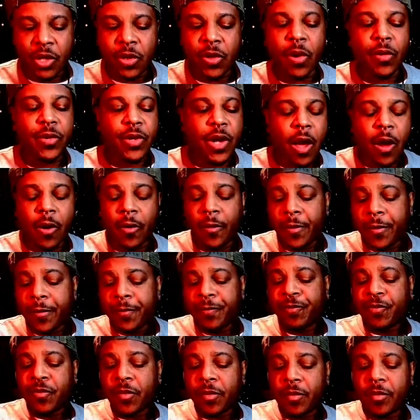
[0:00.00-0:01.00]
You don't know.
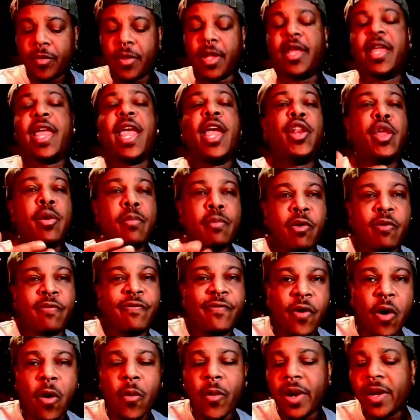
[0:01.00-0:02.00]
Can you
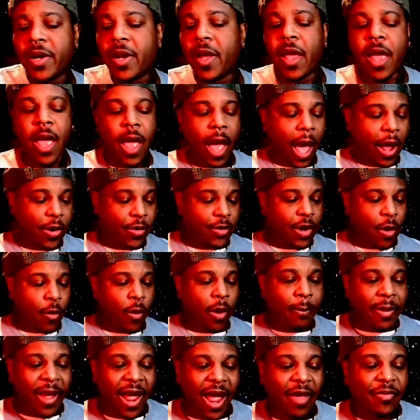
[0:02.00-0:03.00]
move forward? I don't know
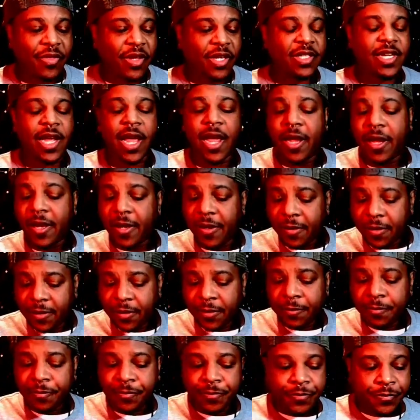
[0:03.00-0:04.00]
what path to take.
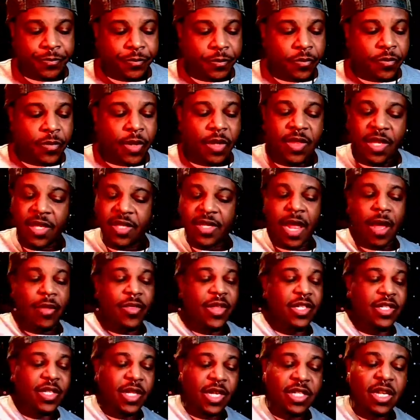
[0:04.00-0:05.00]
Now,
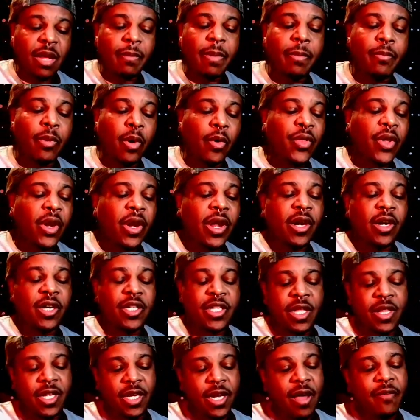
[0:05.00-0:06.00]
this this could be both your energy.